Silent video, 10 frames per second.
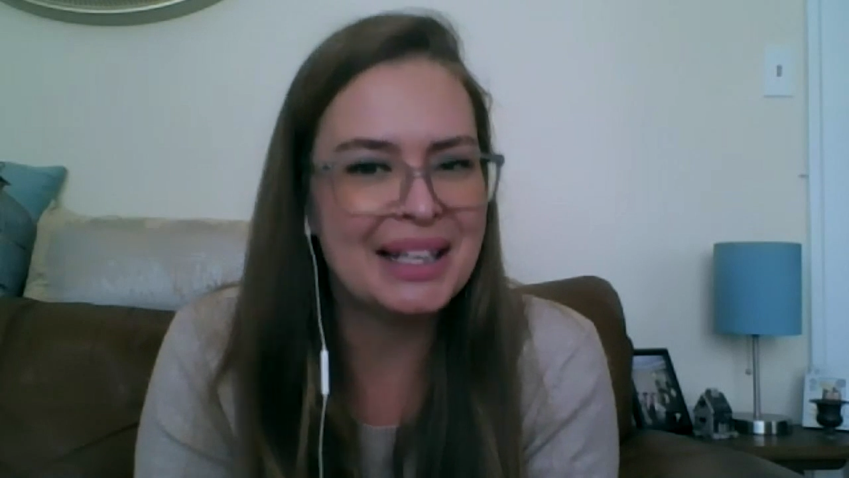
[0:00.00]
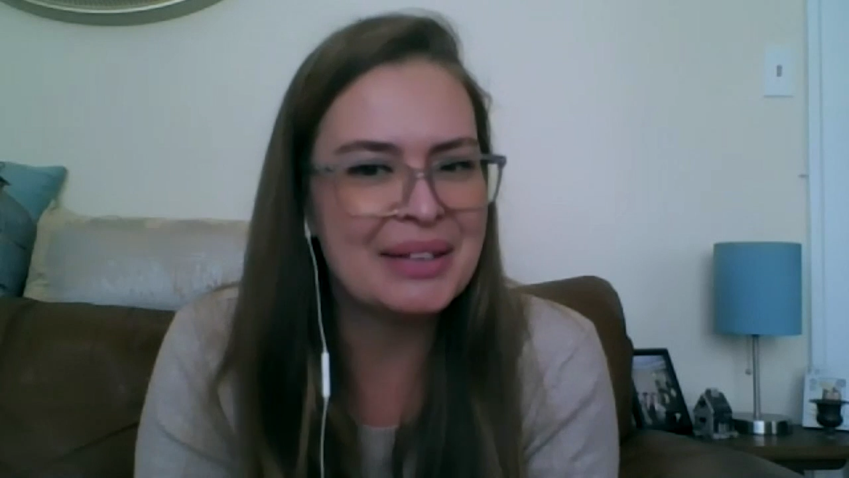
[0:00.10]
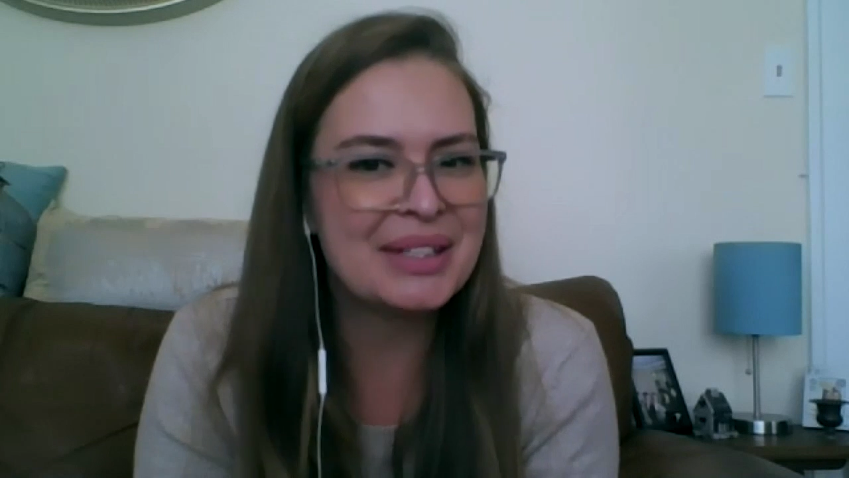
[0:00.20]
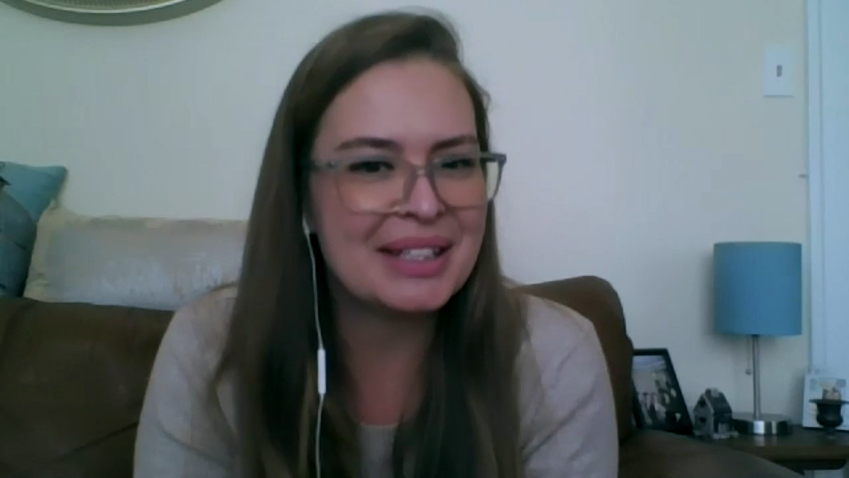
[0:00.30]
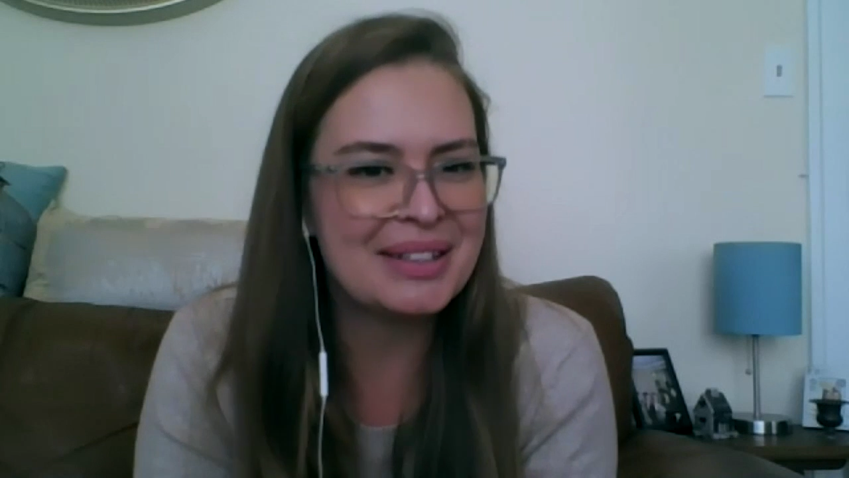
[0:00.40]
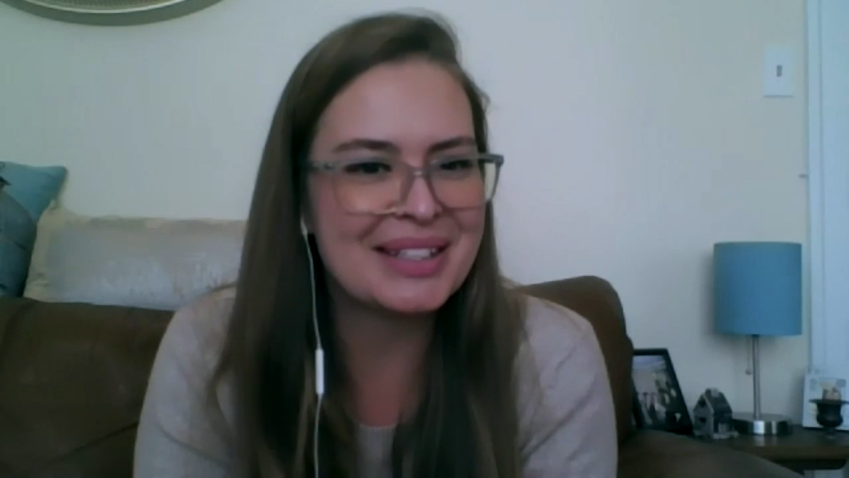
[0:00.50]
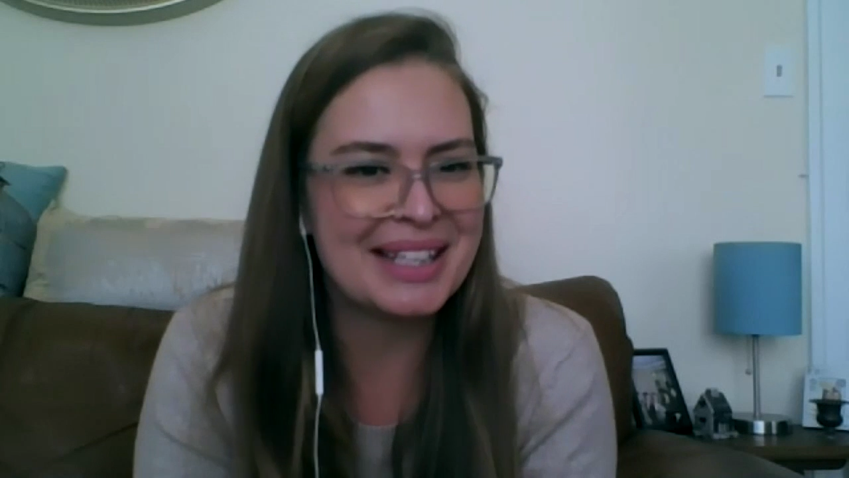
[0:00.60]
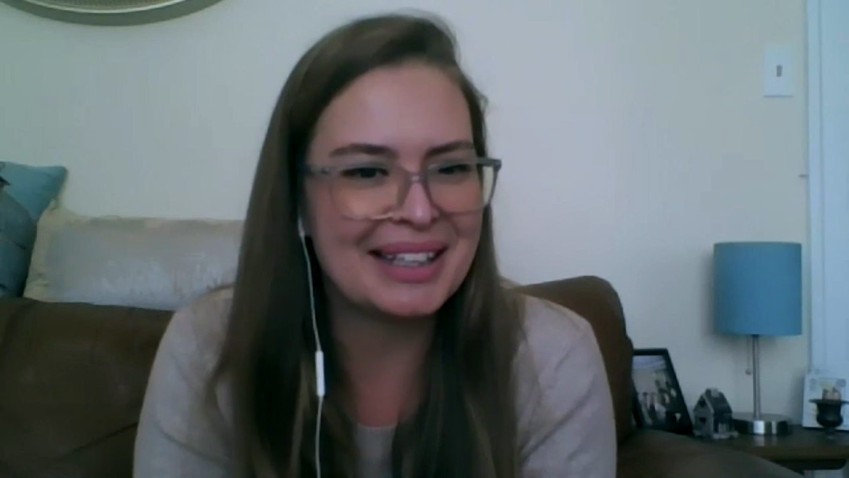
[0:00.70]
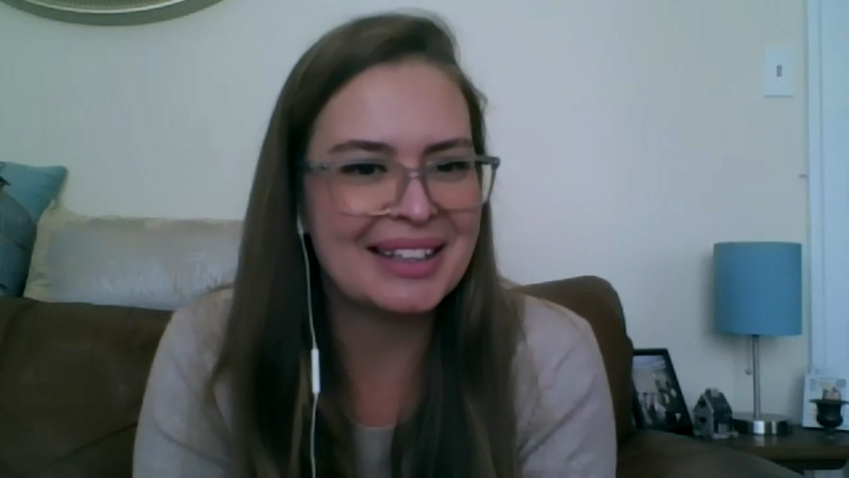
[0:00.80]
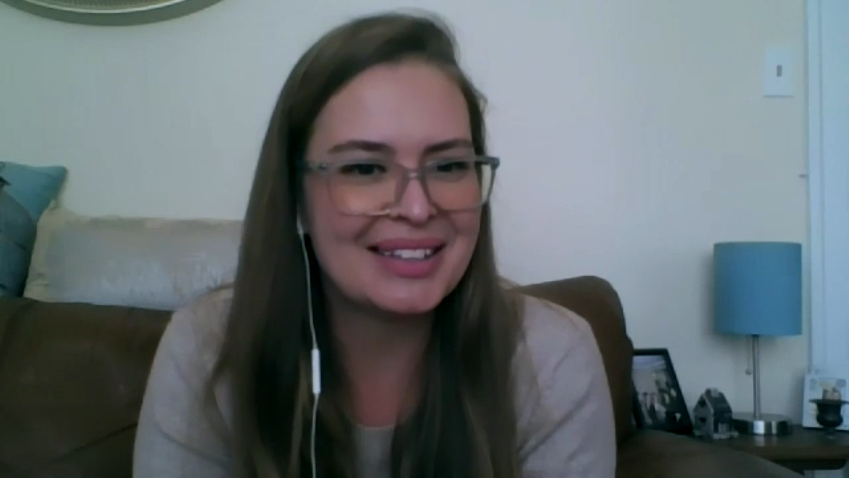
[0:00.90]
it was
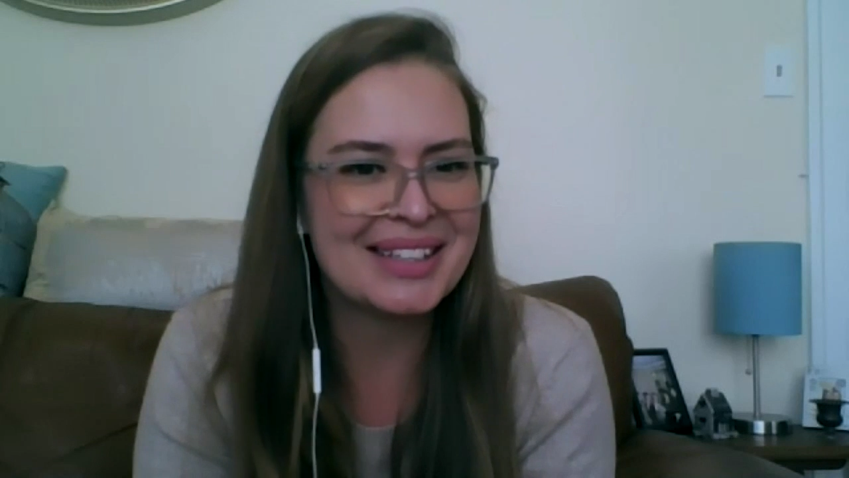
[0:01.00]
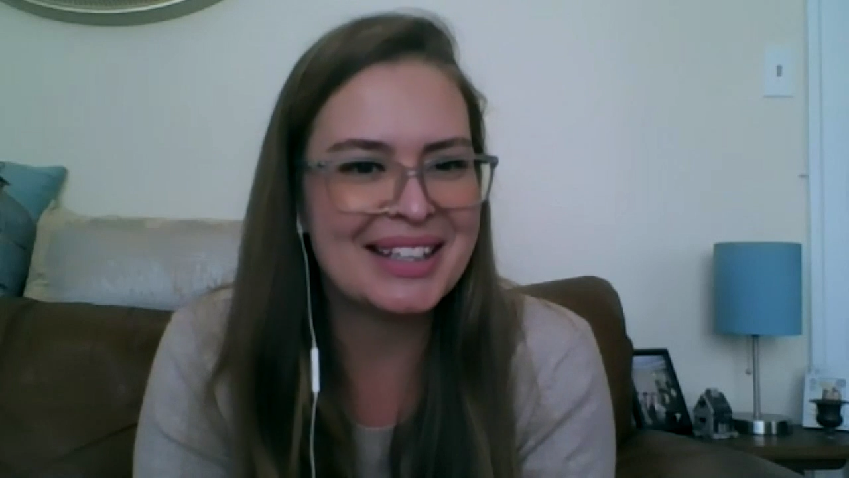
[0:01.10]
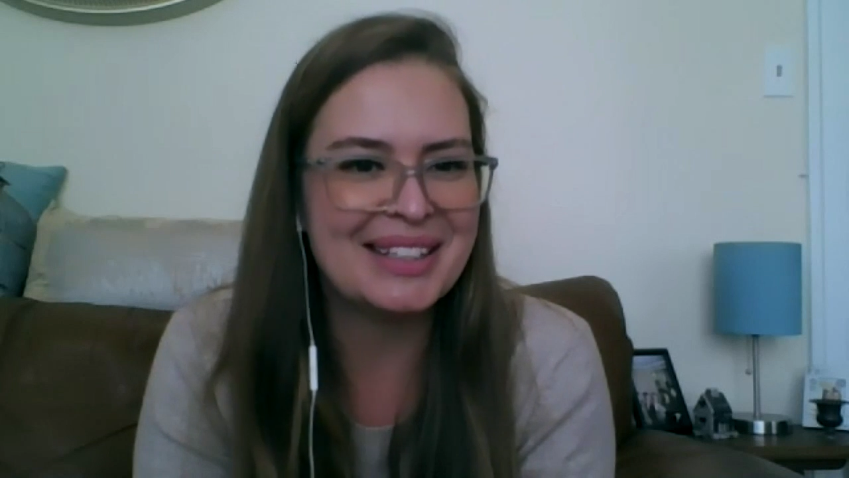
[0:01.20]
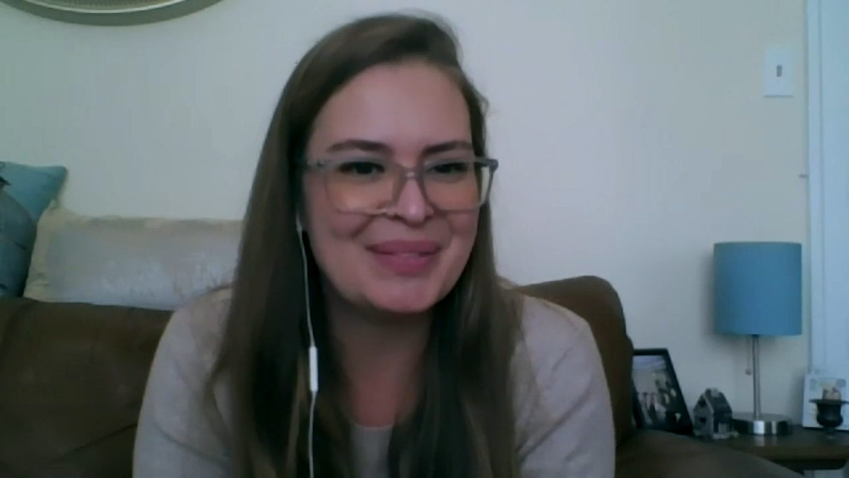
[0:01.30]
interesting. It was good.